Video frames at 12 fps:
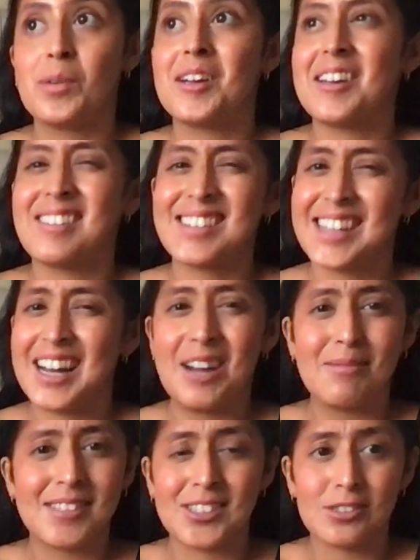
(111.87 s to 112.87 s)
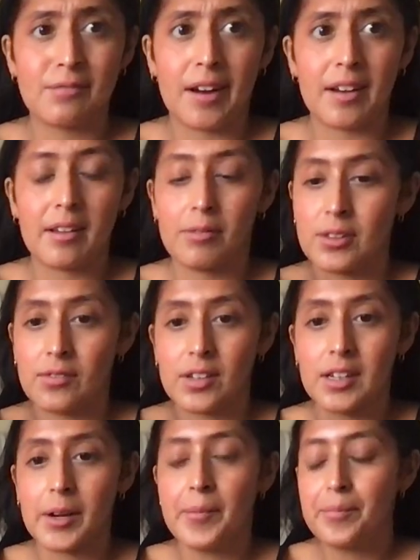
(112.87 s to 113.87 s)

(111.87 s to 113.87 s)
period of time. It's just Friday, what the fuck.